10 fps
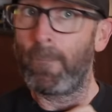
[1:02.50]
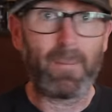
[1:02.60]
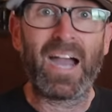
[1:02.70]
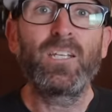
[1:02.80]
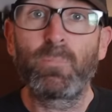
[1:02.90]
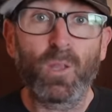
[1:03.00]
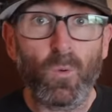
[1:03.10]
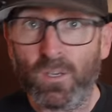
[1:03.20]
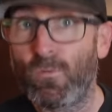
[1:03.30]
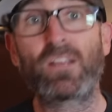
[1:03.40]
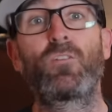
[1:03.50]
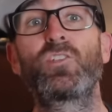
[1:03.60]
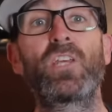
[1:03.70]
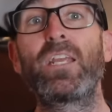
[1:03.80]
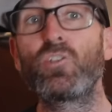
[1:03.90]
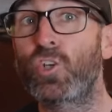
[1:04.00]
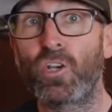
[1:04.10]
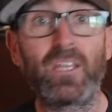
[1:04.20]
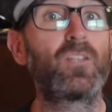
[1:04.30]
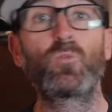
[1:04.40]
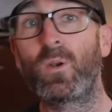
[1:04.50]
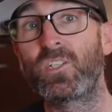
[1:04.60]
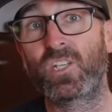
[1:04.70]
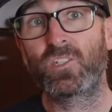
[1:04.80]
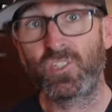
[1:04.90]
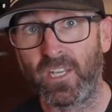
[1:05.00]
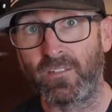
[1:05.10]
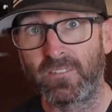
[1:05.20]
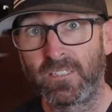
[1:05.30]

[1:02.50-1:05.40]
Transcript: mind-blowing record-setting journey in 2016.